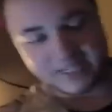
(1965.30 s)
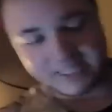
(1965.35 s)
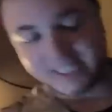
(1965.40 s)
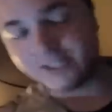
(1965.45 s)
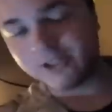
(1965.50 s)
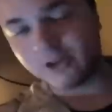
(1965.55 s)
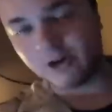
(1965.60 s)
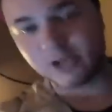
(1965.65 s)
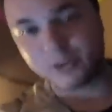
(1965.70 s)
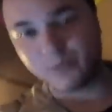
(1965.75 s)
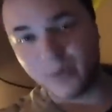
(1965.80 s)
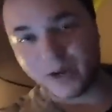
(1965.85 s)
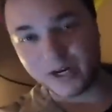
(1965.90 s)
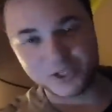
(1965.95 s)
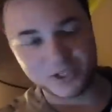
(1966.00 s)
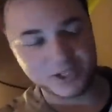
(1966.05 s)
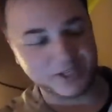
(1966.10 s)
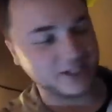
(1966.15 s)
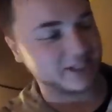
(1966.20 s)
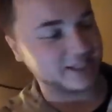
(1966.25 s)
this is our
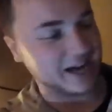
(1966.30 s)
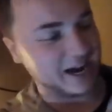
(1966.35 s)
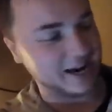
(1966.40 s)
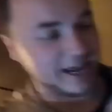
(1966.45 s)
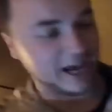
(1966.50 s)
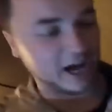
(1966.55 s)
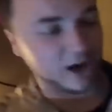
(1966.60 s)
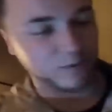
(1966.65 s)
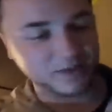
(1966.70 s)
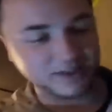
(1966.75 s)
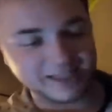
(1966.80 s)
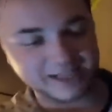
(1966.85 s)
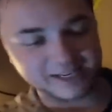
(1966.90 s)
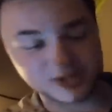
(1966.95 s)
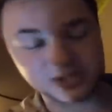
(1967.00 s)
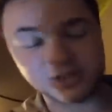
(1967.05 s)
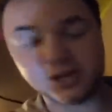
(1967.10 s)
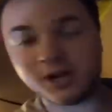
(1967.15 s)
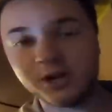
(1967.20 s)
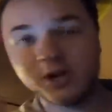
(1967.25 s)
specially designed helmet
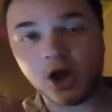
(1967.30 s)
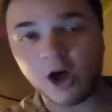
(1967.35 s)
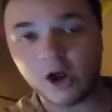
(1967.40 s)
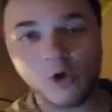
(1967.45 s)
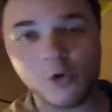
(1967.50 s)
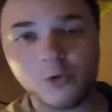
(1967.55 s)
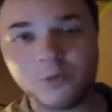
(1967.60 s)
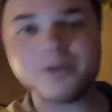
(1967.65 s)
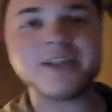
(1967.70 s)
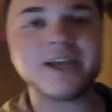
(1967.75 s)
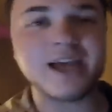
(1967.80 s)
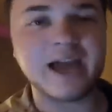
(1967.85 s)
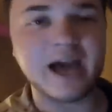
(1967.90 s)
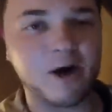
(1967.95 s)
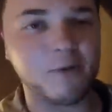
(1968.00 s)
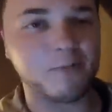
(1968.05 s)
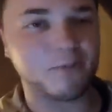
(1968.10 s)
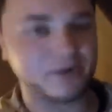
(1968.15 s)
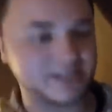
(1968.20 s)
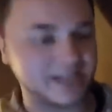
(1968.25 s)
that's gonna not only
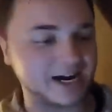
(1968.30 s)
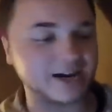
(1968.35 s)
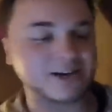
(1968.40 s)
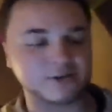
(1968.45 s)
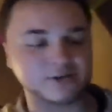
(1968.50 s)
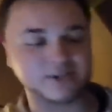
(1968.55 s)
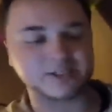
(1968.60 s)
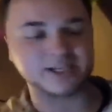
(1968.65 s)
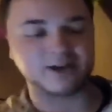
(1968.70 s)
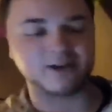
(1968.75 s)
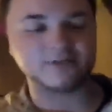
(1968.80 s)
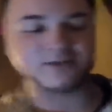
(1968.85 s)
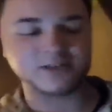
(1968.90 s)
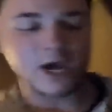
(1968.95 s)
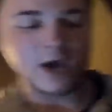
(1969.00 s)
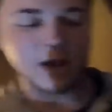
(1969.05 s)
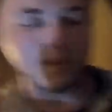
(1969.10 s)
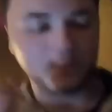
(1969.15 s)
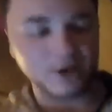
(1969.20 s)
help protect ourselves,